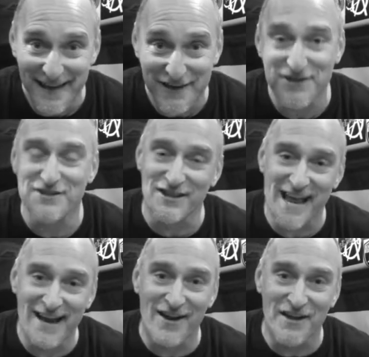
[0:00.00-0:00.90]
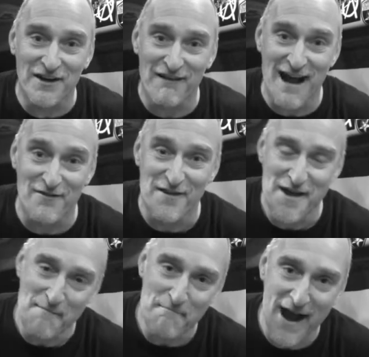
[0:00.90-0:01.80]
And she's laying on the ground
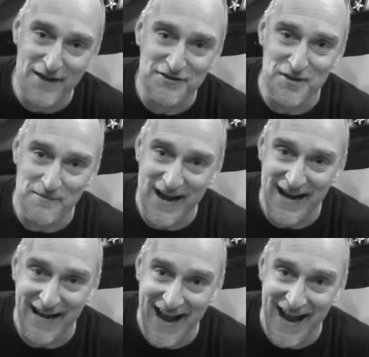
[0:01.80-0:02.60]
masturbating